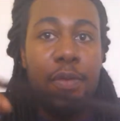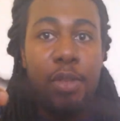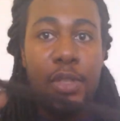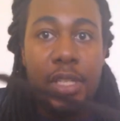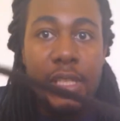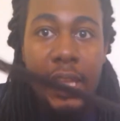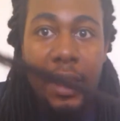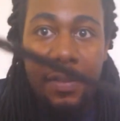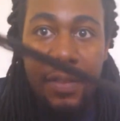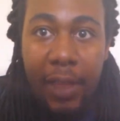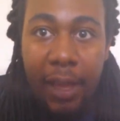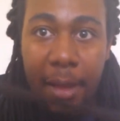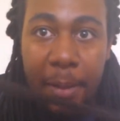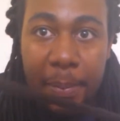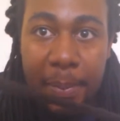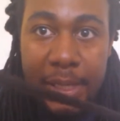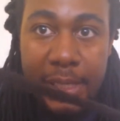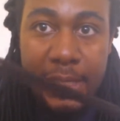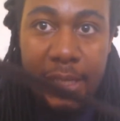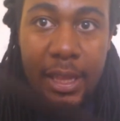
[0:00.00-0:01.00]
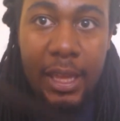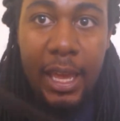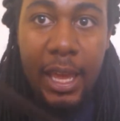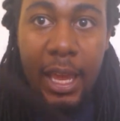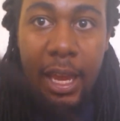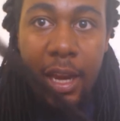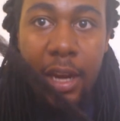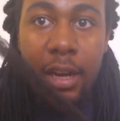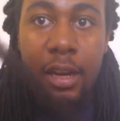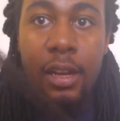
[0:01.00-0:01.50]
if you just have like a piece of the
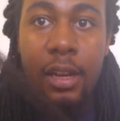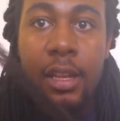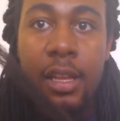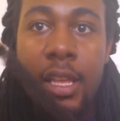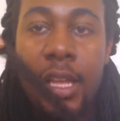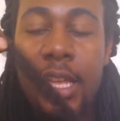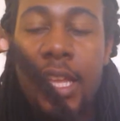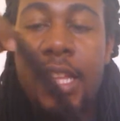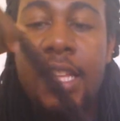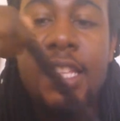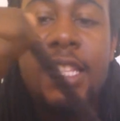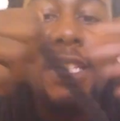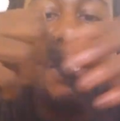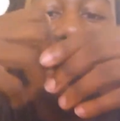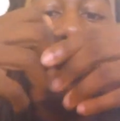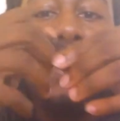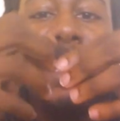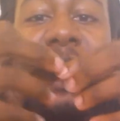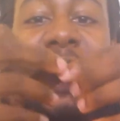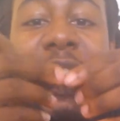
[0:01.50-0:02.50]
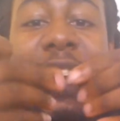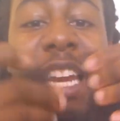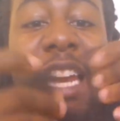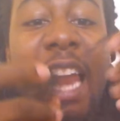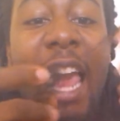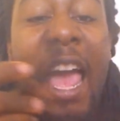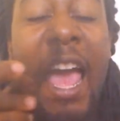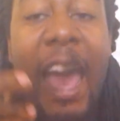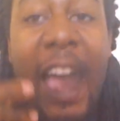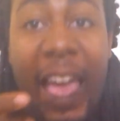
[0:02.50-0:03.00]
hair, split it in
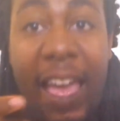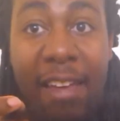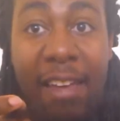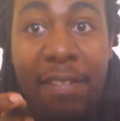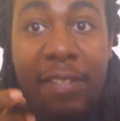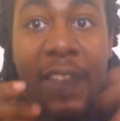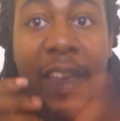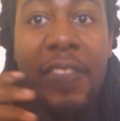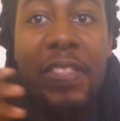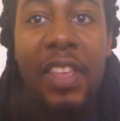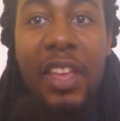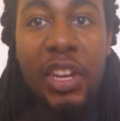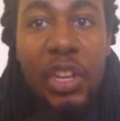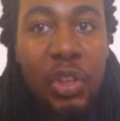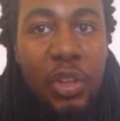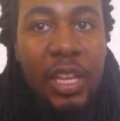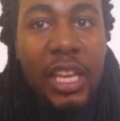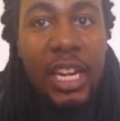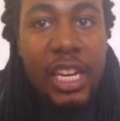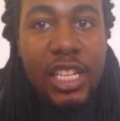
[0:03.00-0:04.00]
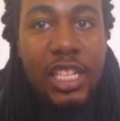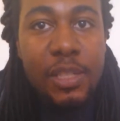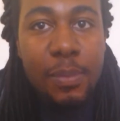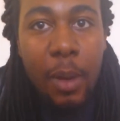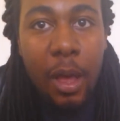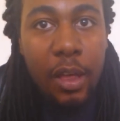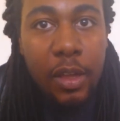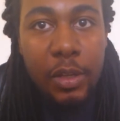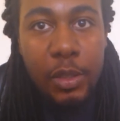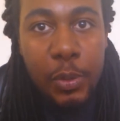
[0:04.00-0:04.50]
half and then you'll get a
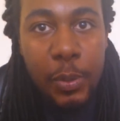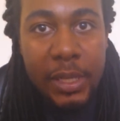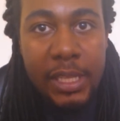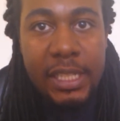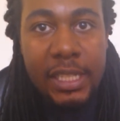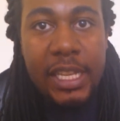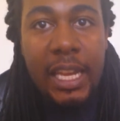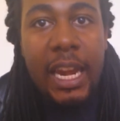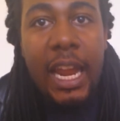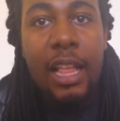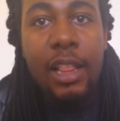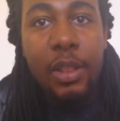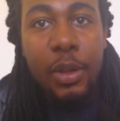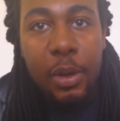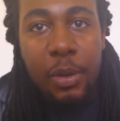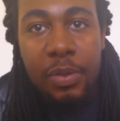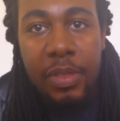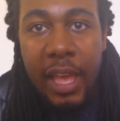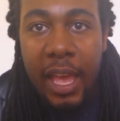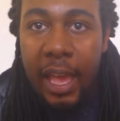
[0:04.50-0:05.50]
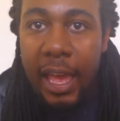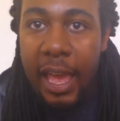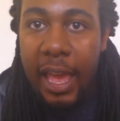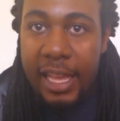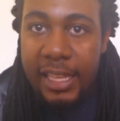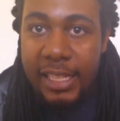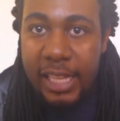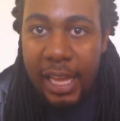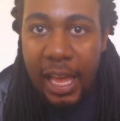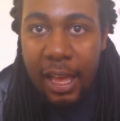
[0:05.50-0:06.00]
smaller twist. And I learned that
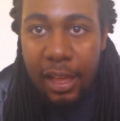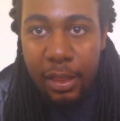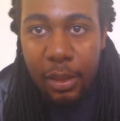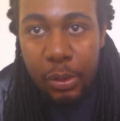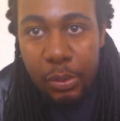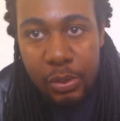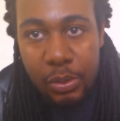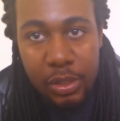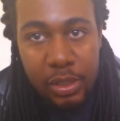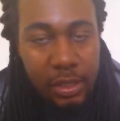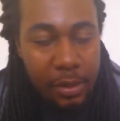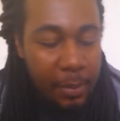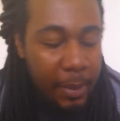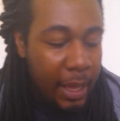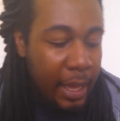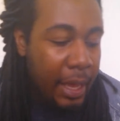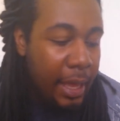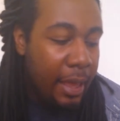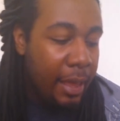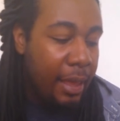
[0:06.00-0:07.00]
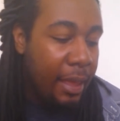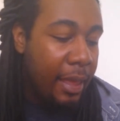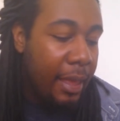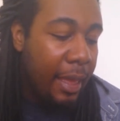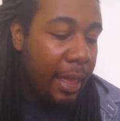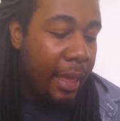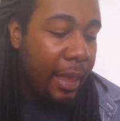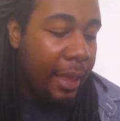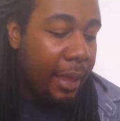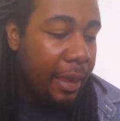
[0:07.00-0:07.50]
as I got closer to my
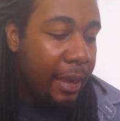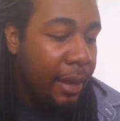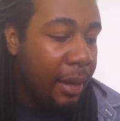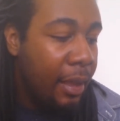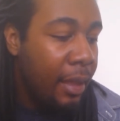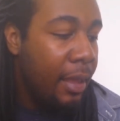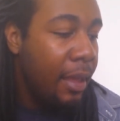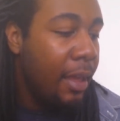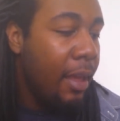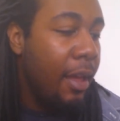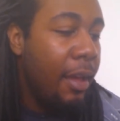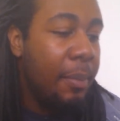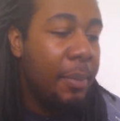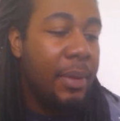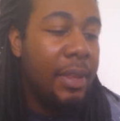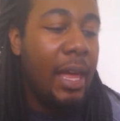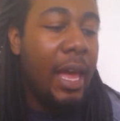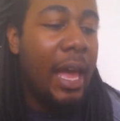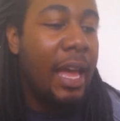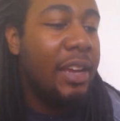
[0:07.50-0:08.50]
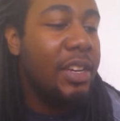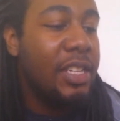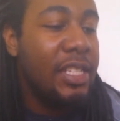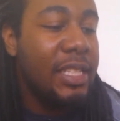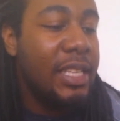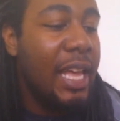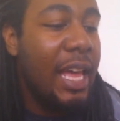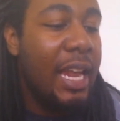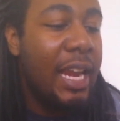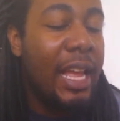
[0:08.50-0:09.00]
head, but I
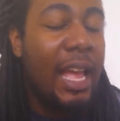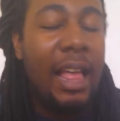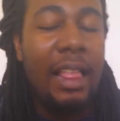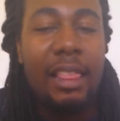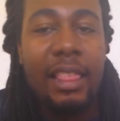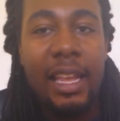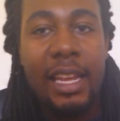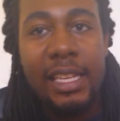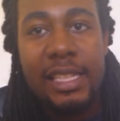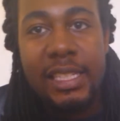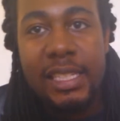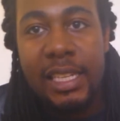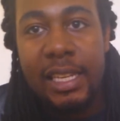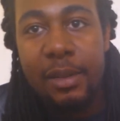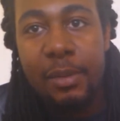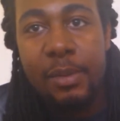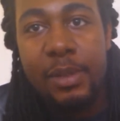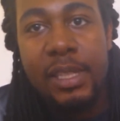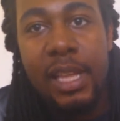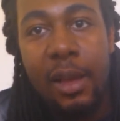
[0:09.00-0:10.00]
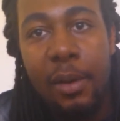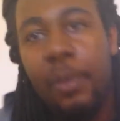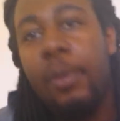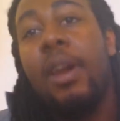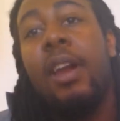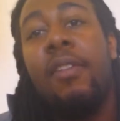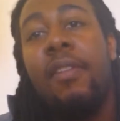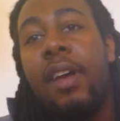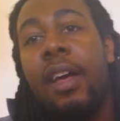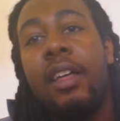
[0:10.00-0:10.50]
just kind of got lazy and was like,
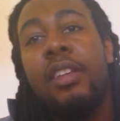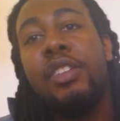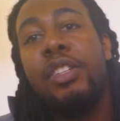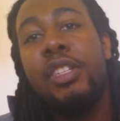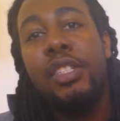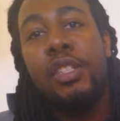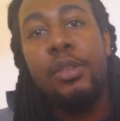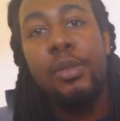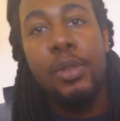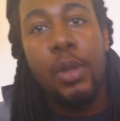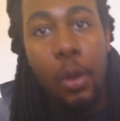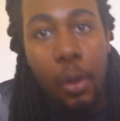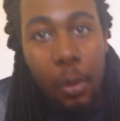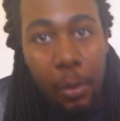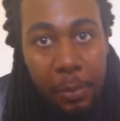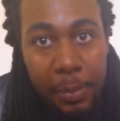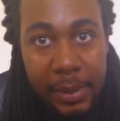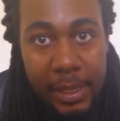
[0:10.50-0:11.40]
whatever, I'll just use a whole